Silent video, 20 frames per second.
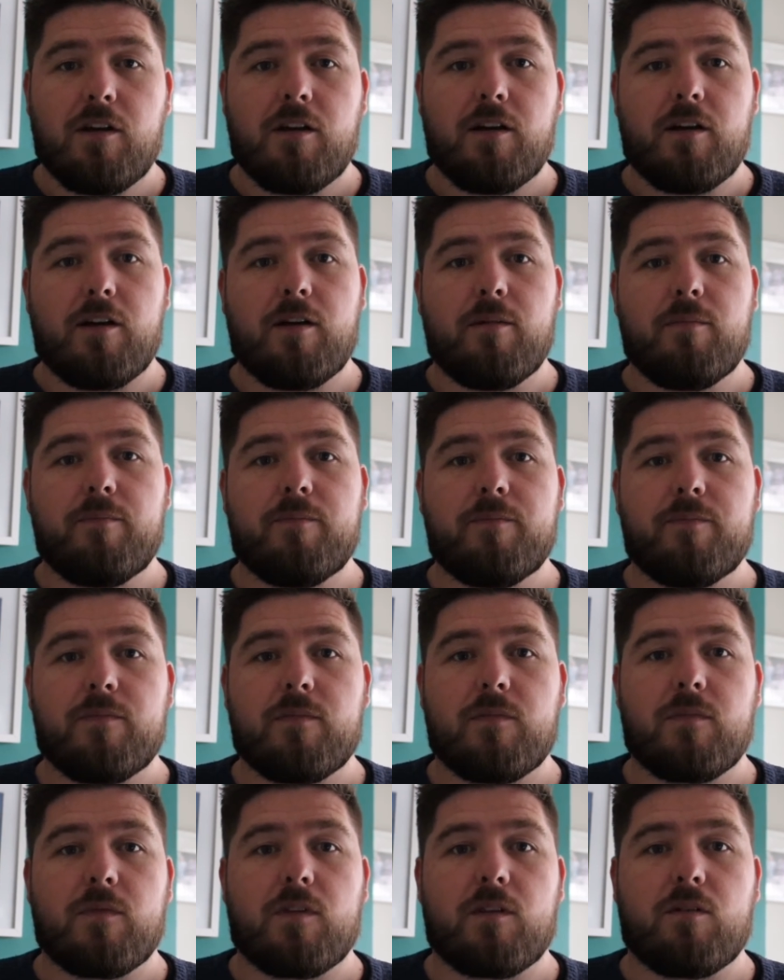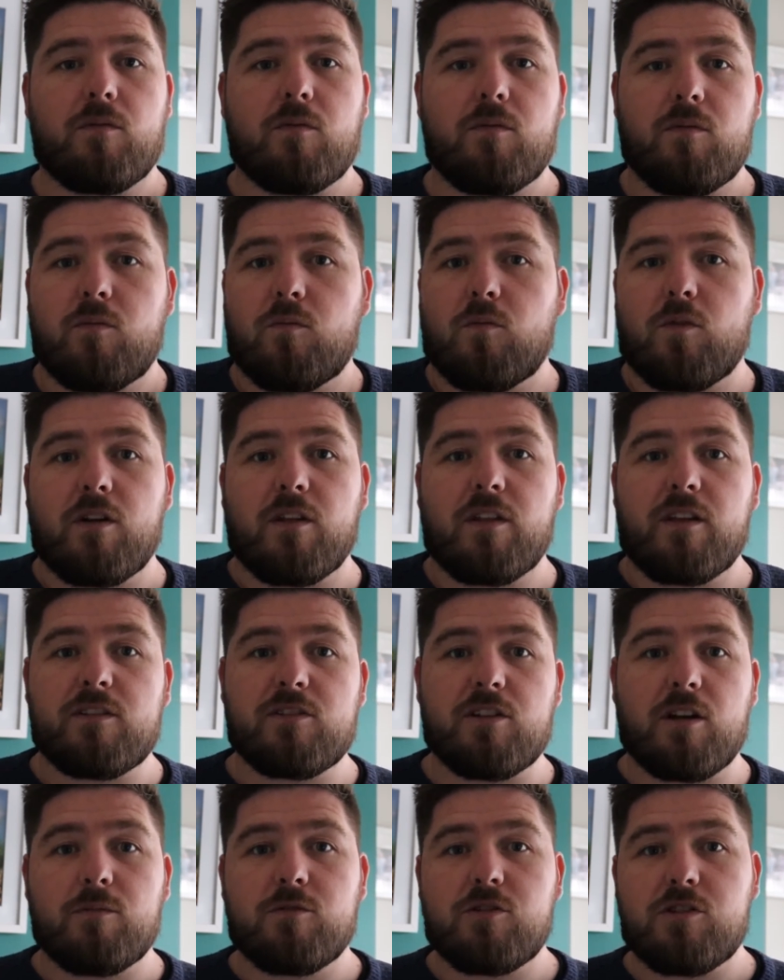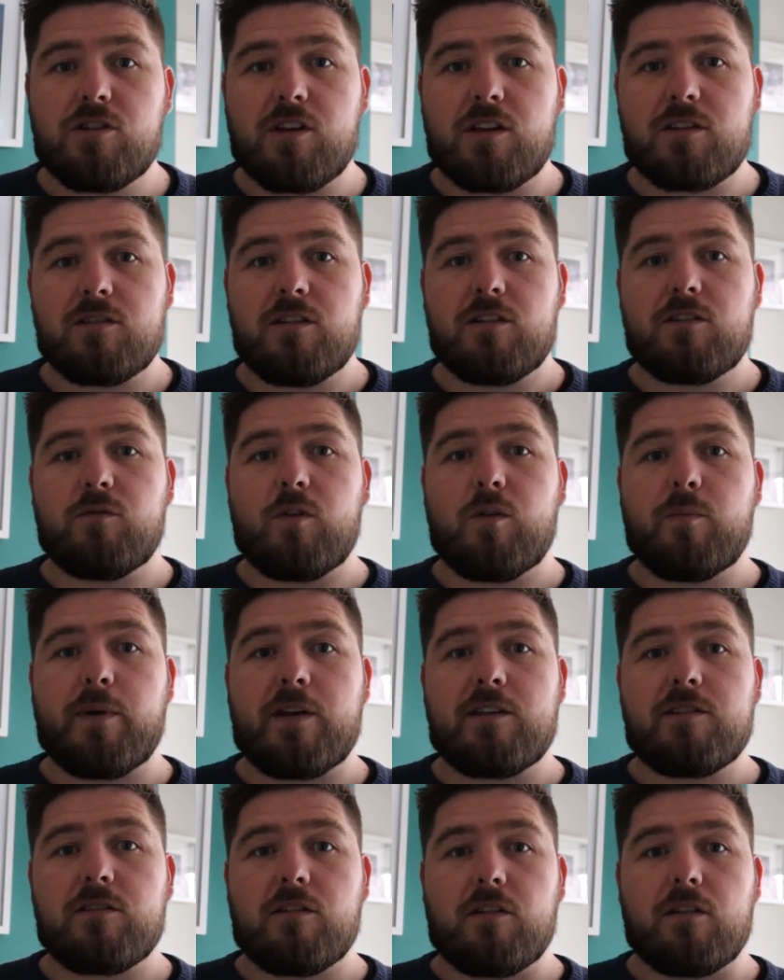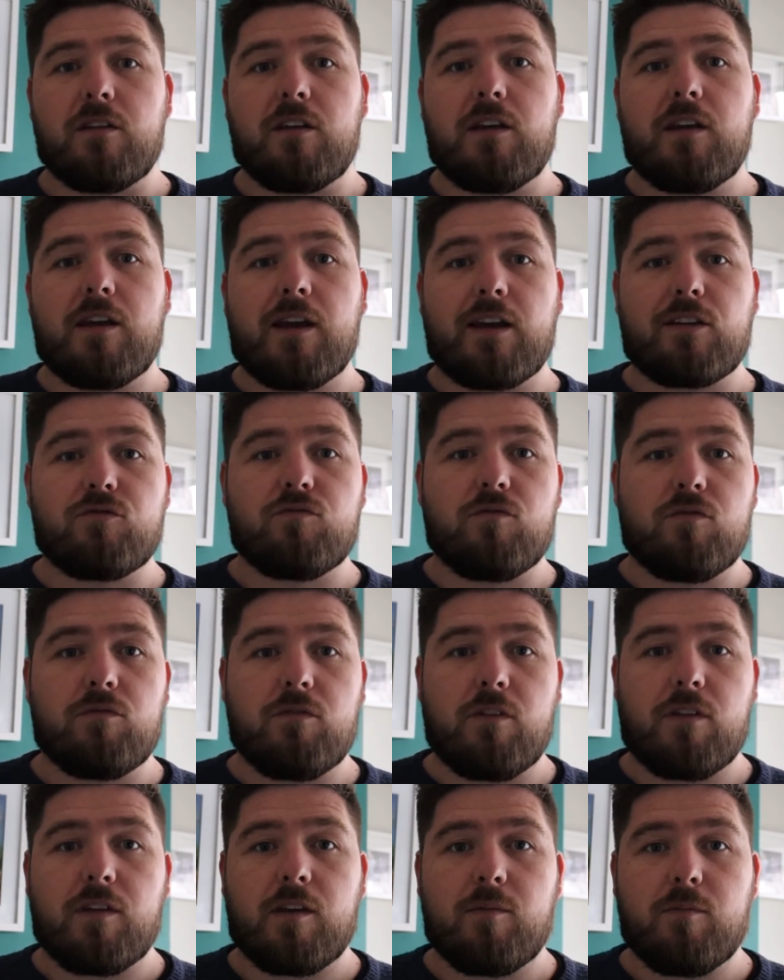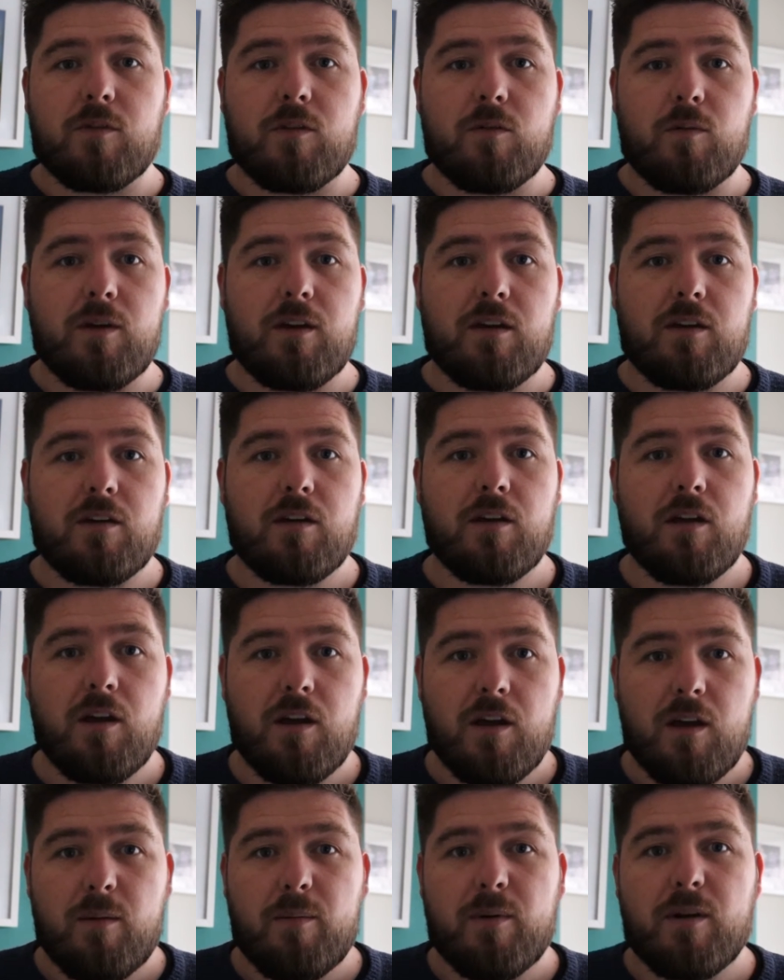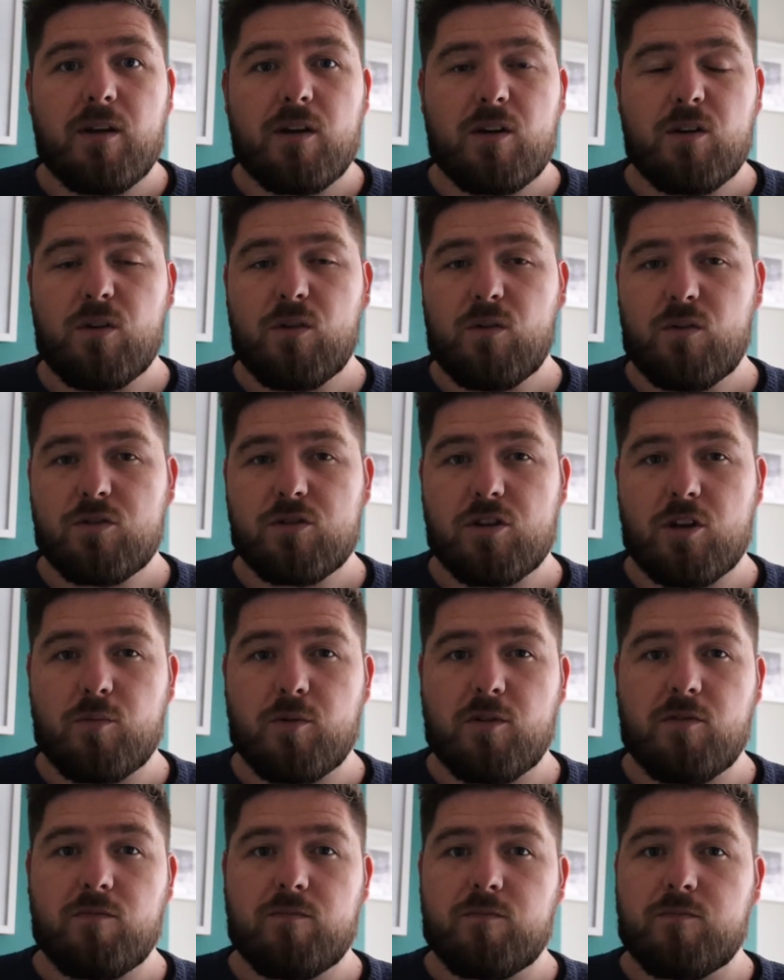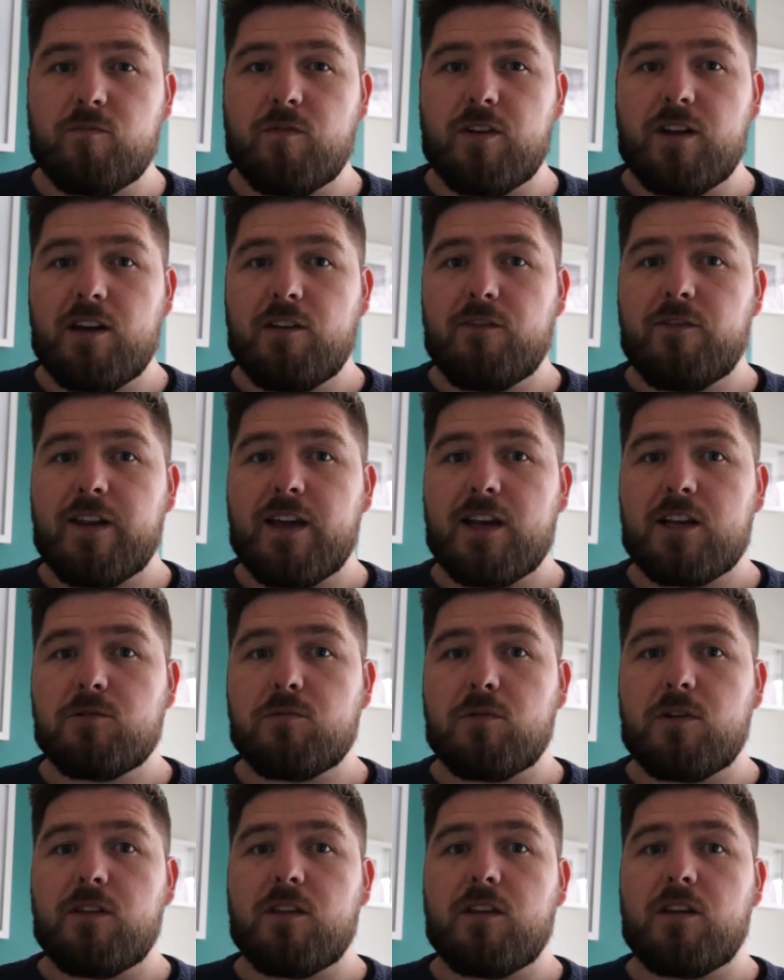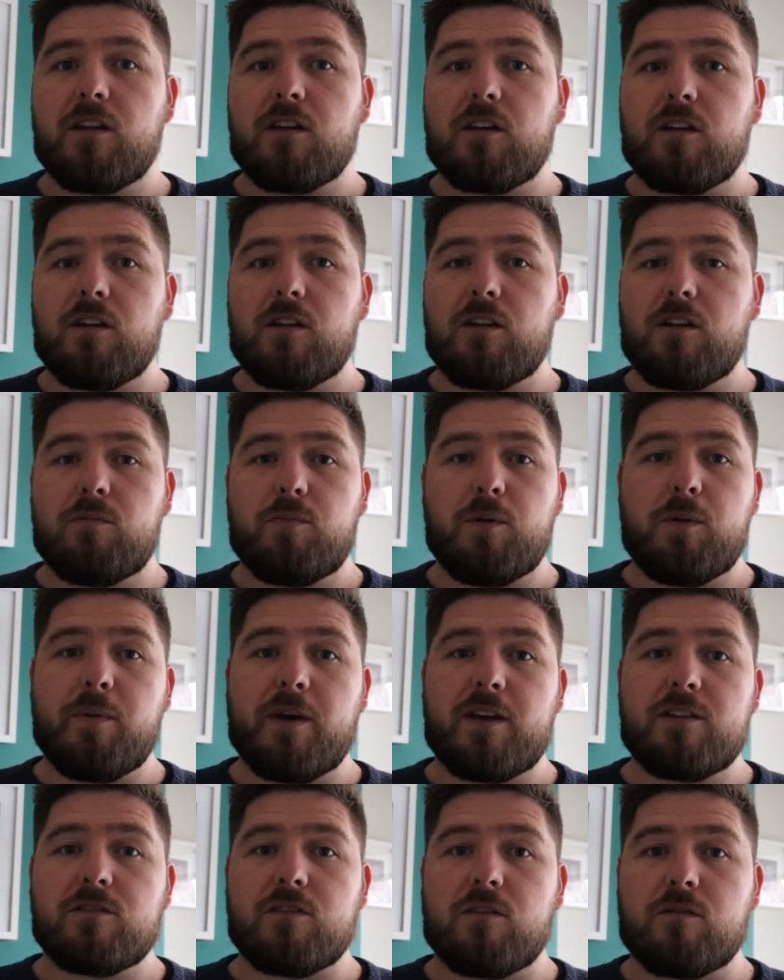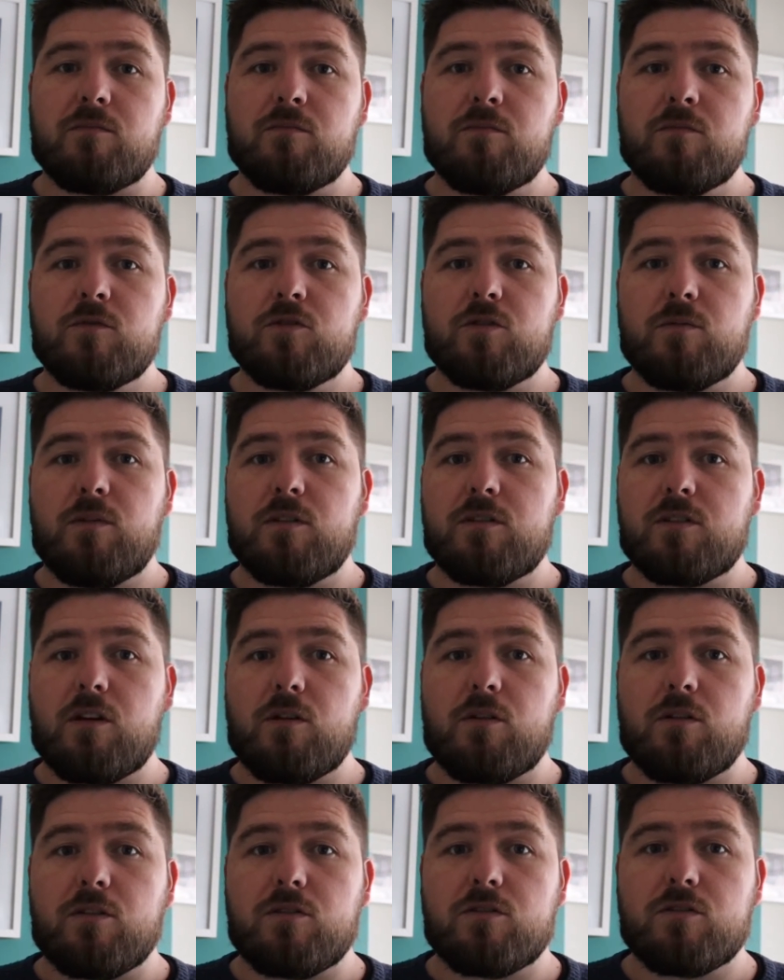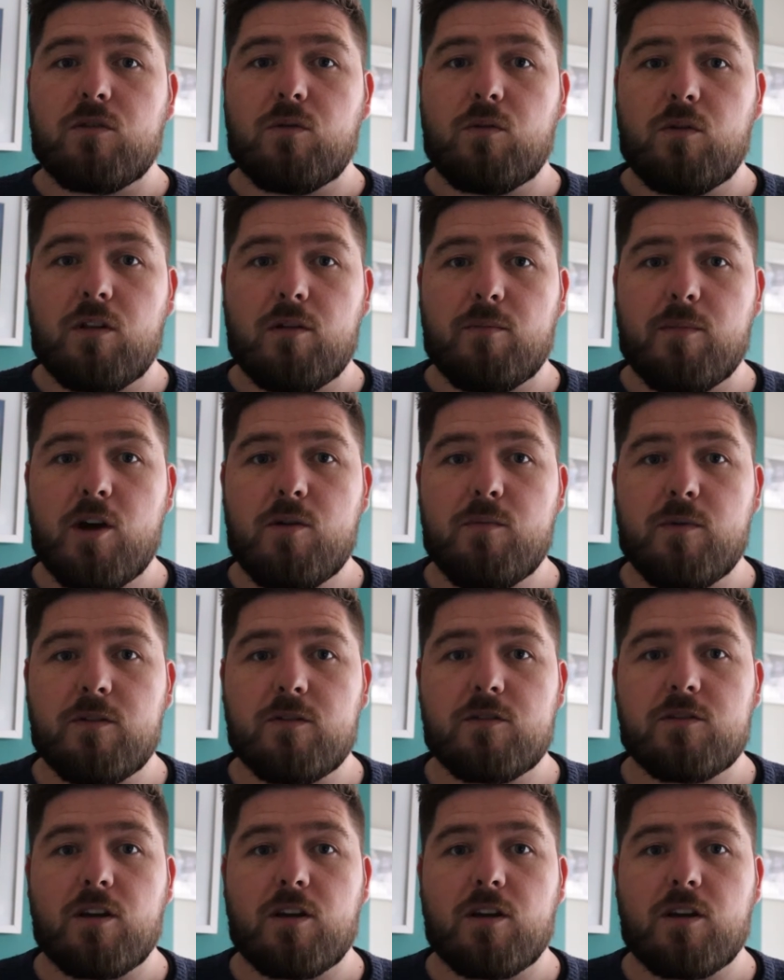One of the things I'm suggesting is that we base it on the extraordinary theme of the week, but it could also be really flexible in that it could be based on something that's going on in school at the moment.